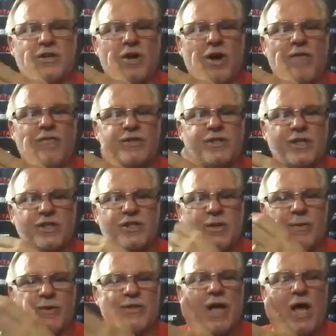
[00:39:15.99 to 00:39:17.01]
the
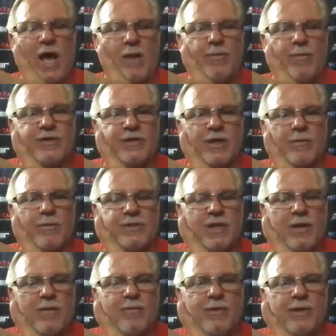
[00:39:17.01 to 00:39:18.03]
conversation about the hybrids comes
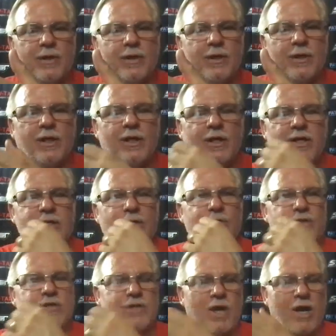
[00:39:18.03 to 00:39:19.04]
up is I
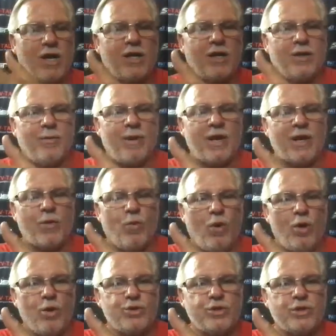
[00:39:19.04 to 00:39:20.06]
was talking to Mike
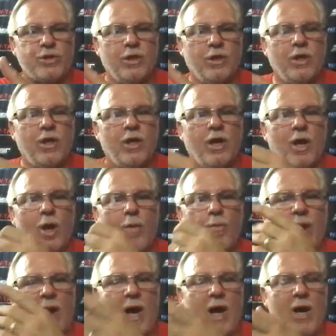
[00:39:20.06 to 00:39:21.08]
Walsh
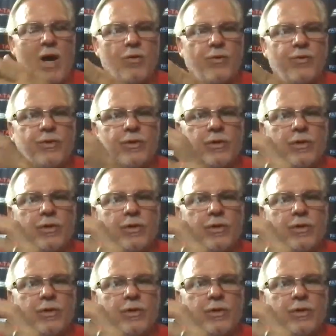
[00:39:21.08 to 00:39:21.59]
about